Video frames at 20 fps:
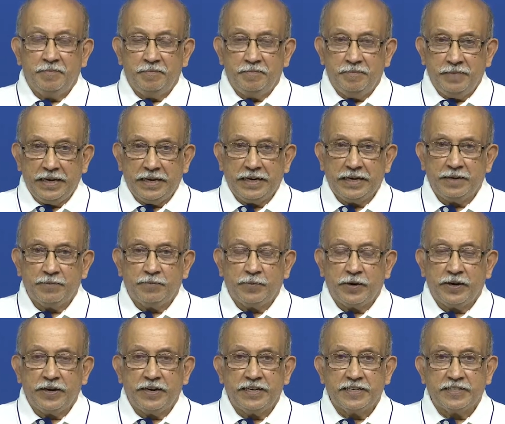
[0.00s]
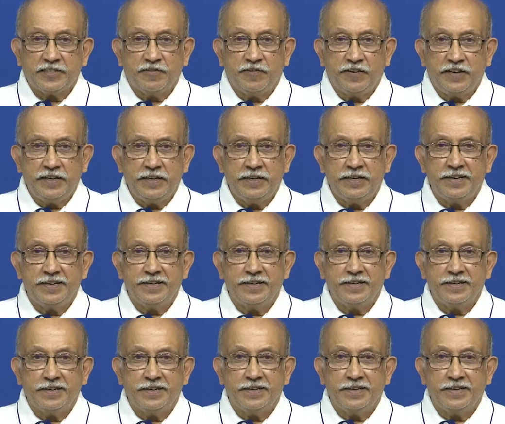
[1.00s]
making products for
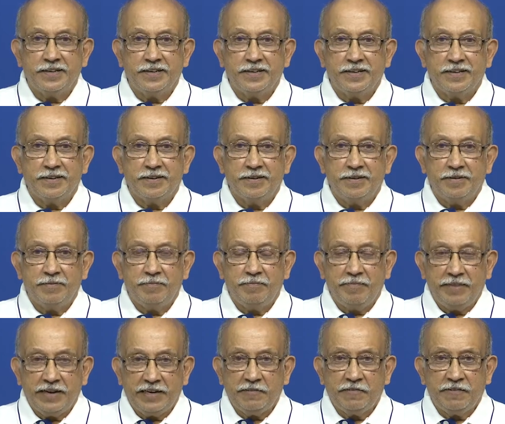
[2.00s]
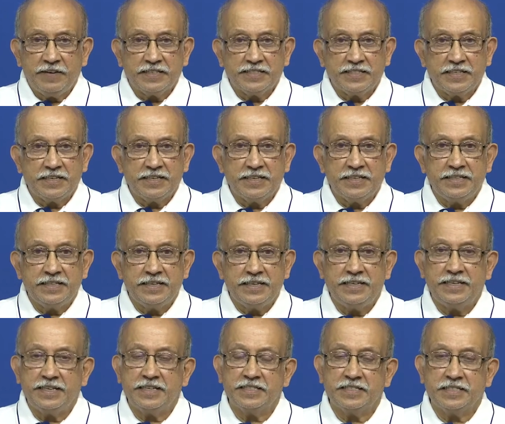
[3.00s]
manufacturing in the
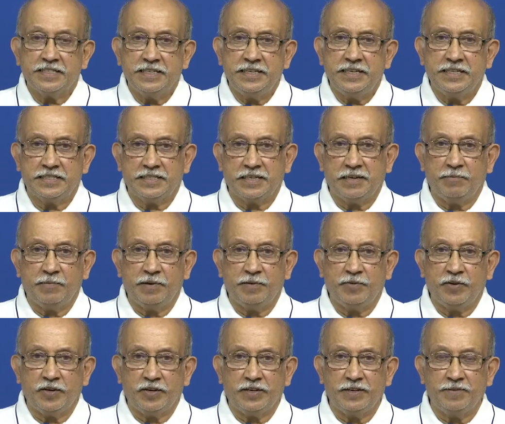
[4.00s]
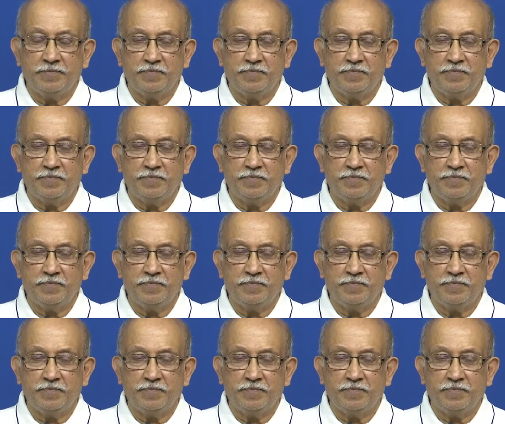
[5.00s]
industry has come about.